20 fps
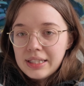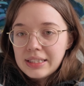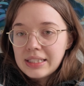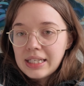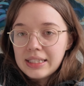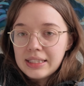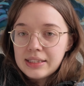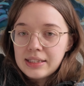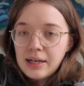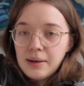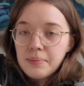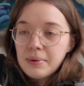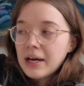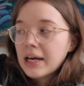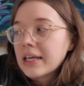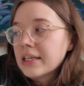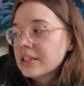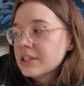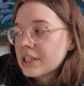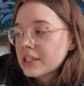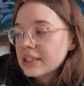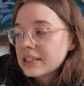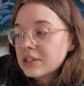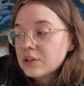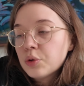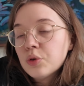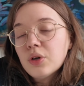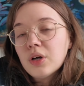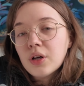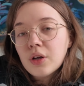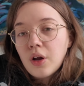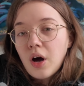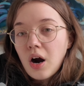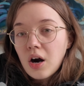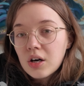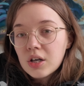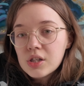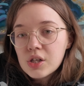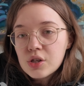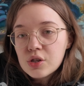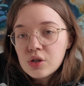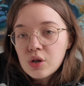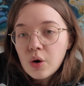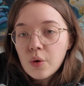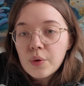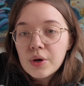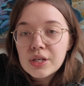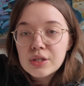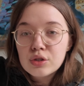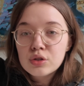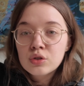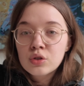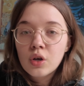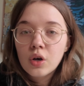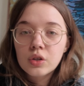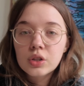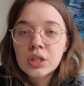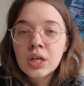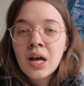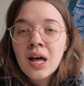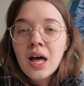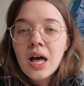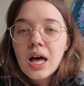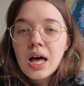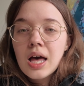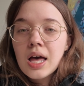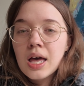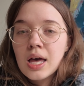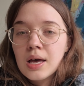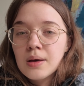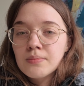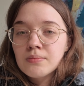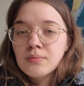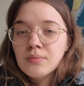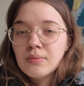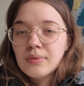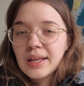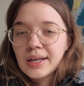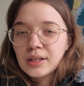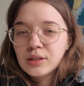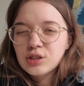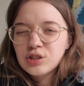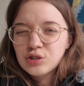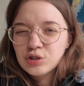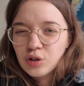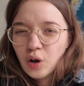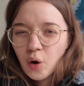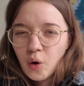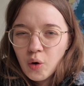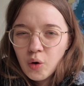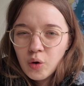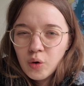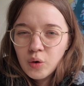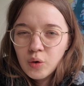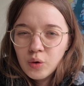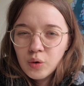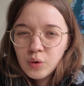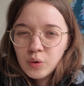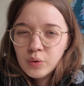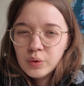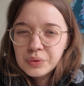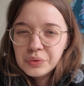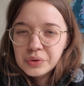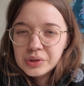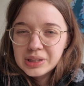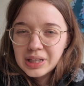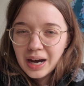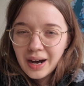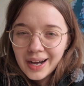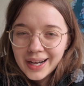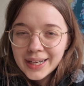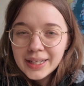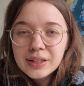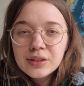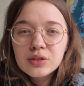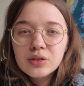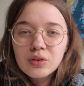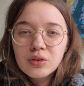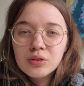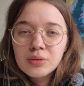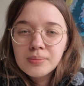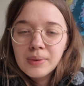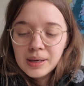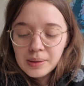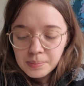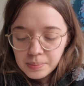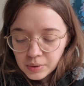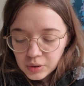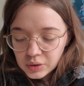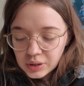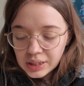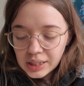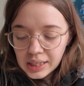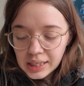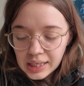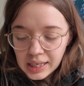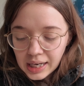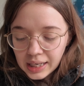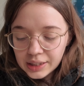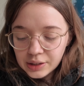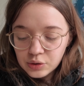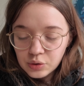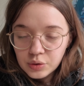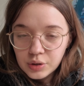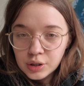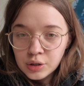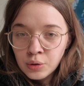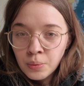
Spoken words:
sized up. I just took large, so it's not like so tight on my body. I took